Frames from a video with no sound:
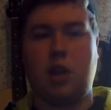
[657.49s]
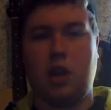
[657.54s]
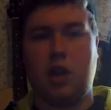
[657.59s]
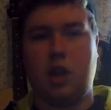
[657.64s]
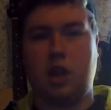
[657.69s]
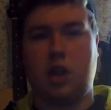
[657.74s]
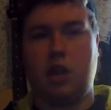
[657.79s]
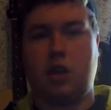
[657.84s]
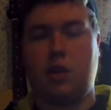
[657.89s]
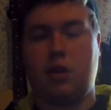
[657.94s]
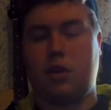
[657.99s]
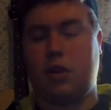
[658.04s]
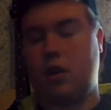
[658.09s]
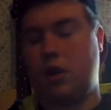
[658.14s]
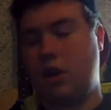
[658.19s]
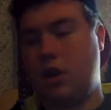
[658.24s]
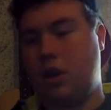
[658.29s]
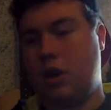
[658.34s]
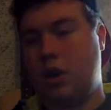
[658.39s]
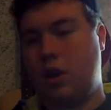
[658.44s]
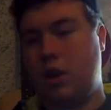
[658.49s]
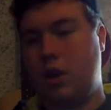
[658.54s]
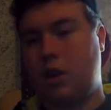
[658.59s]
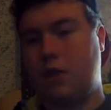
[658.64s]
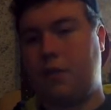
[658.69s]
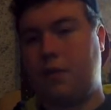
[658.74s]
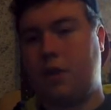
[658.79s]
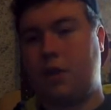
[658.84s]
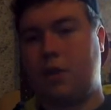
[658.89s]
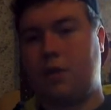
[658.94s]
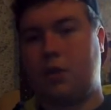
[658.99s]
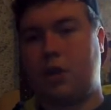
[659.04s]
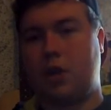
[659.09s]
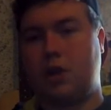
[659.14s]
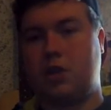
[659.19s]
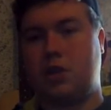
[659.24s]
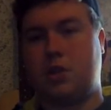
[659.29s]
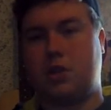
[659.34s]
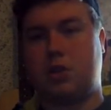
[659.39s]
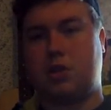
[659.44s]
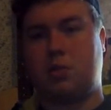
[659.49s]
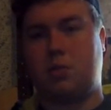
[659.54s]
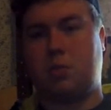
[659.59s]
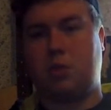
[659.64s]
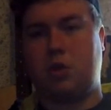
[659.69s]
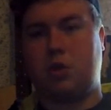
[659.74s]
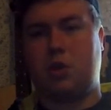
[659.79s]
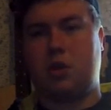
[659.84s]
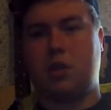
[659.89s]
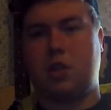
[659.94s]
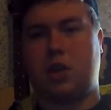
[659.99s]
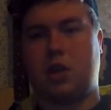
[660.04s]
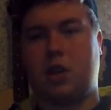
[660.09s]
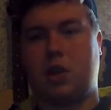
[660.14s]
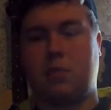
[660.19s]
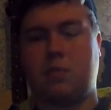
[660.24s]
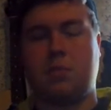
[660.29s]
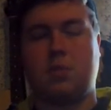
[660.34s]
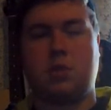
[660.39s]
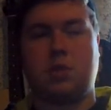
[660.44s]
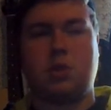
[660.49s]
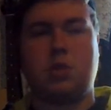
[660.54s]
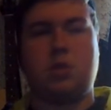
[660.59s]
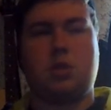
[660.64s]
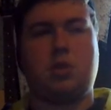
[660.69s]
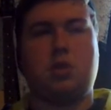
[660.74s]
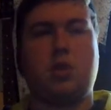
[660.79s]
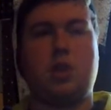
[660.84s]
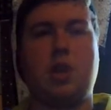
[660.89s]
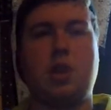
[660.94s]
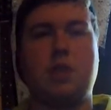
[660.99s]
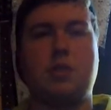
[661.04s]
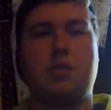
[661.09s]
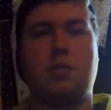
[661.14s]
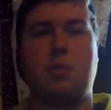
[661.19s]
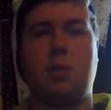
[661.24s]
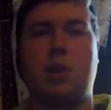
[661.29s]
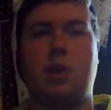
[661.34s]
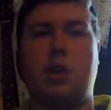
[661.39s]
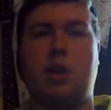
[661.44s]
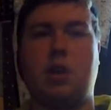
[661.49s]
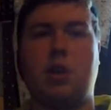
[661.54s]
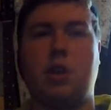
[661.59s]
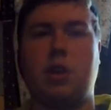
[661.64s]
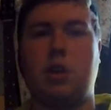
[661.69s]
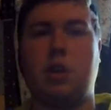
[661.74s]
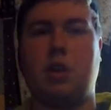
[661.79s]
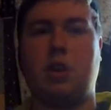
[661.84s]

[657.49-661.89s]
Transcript: And Fall in the Rise is one of the top tracks for me on it. A